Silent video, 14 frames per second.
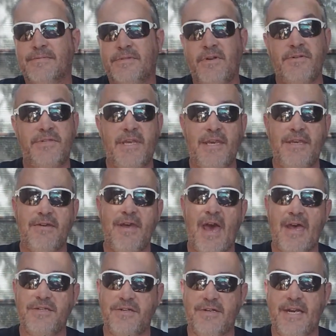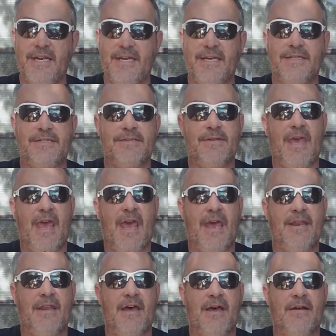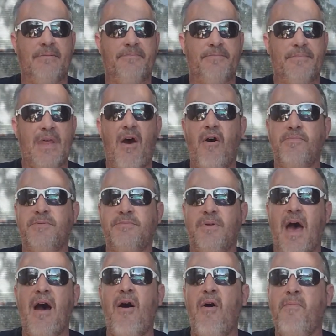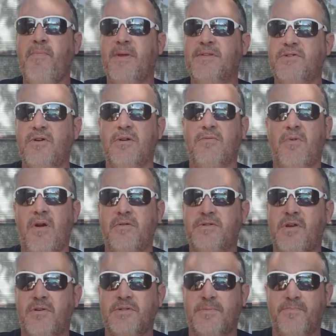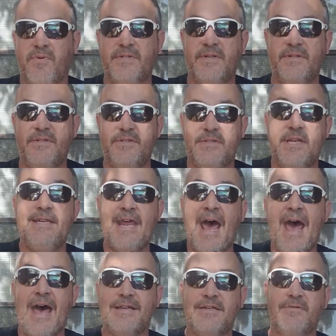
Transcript: So see, you guys are idiots, and uh, I hope I hope that Stewart Rhodes goes to prison till he dies.